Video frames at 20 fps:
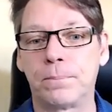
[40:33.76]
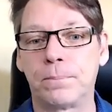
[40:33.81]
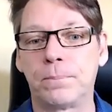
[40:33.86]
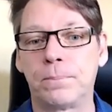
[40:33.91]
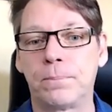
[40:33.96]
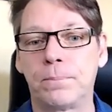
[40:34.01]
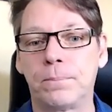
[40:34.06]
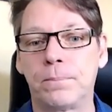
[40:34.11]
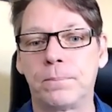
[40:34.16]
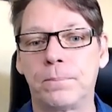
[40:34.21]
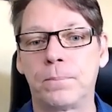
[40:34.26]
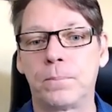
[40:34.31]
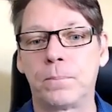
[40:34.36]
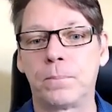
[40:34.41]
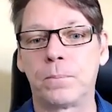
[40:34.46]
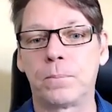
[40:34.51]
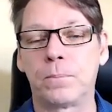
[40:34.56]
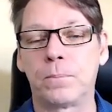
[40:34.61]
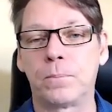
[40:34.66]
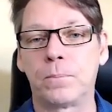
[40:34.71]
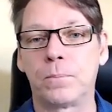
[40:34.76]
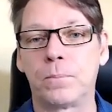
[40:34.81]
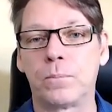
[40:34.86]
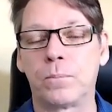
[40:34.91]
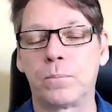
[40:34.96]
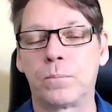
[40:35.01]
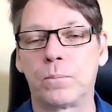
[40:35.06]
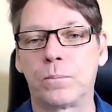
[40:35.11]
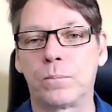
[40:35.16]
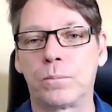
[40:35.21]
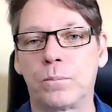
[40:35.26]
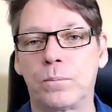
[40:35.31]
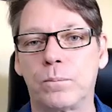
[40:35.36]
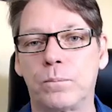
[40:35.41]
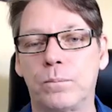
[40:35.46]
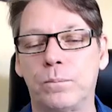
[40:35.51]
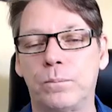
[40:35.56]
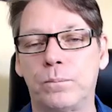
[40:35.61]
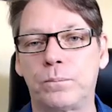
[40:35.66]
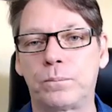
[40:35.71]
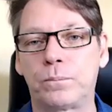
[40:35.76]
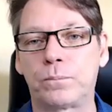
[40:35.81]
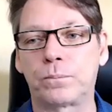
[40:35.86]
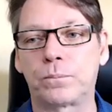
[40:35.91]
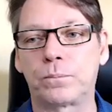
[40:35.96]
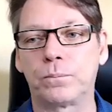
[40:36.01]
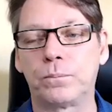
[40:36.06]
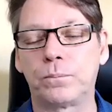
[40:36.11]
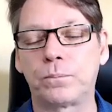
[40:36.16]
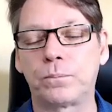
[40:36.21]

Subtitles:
This person isn't speaking.